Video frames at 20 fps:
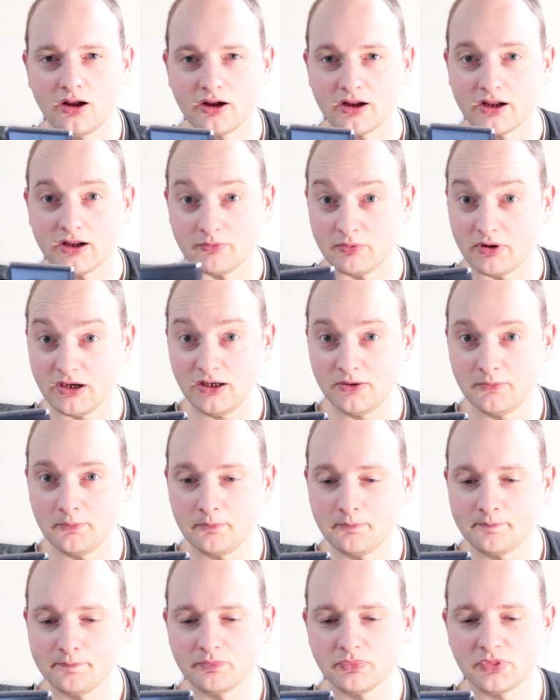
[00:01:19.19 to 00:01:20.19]
Okay, ready?
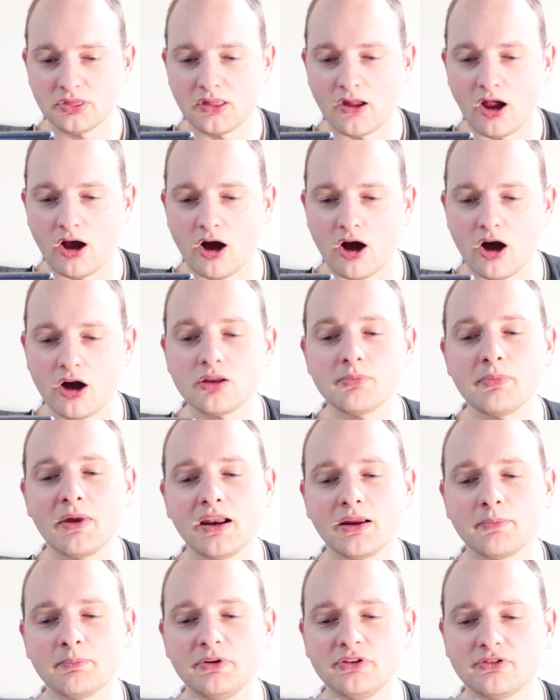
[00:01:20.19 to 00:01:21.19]

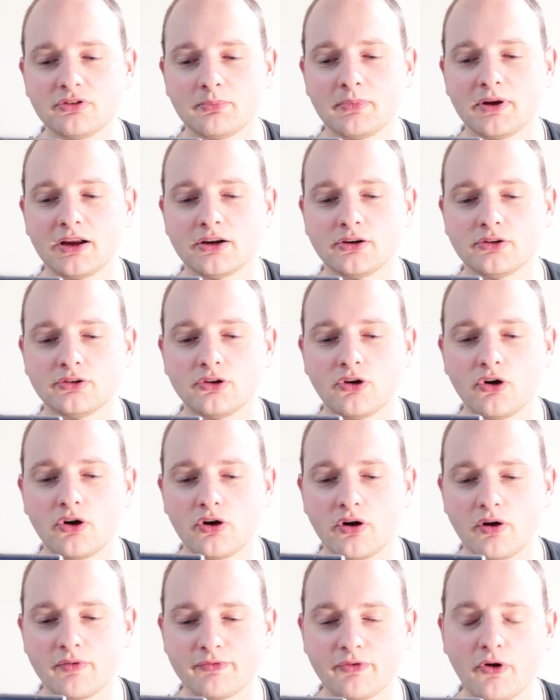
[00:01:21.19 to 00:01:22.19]
Automatic pizza maker
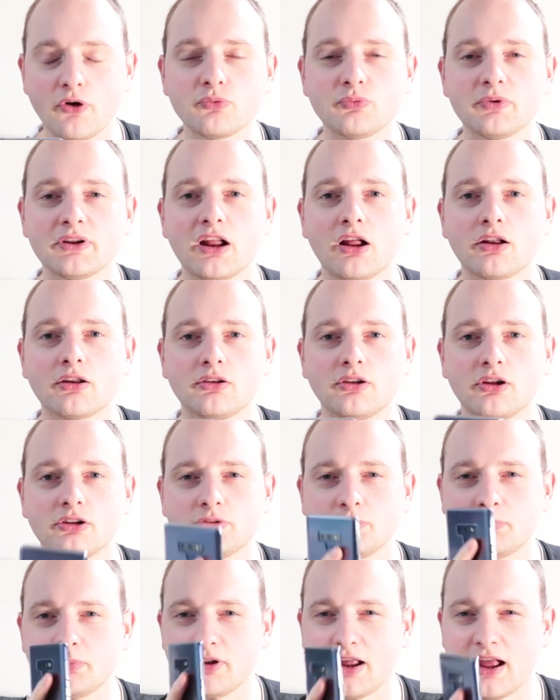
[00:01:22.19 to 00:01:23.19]
or a phone without a
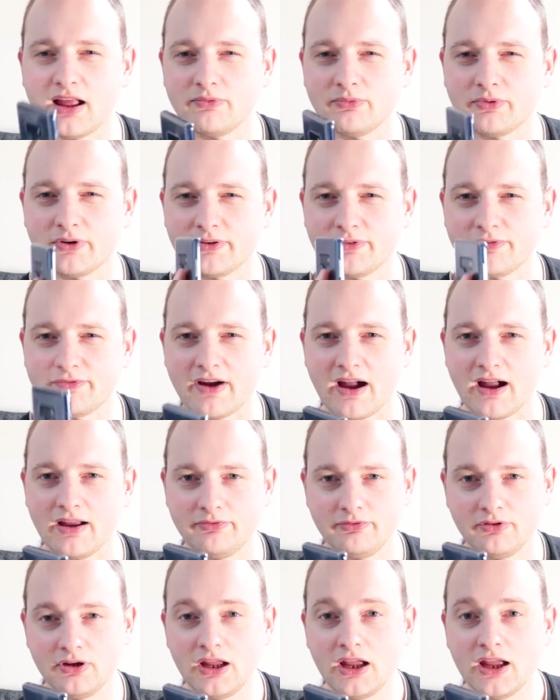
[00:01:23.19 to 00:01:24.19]
notch but Android
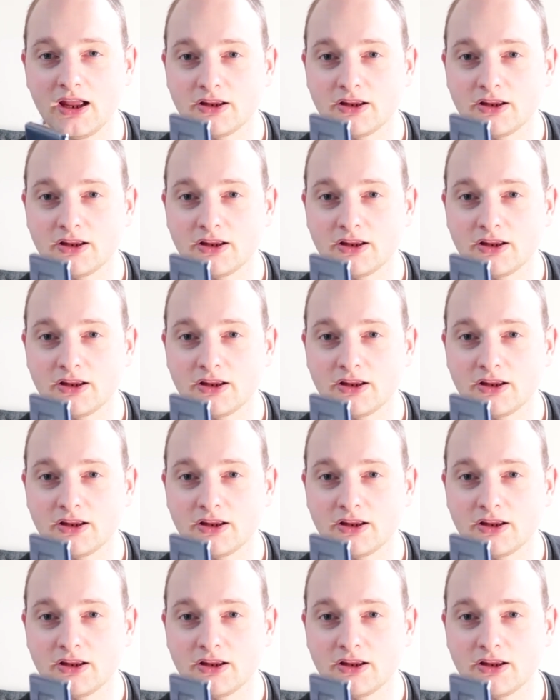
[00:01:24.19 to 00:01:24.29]
5?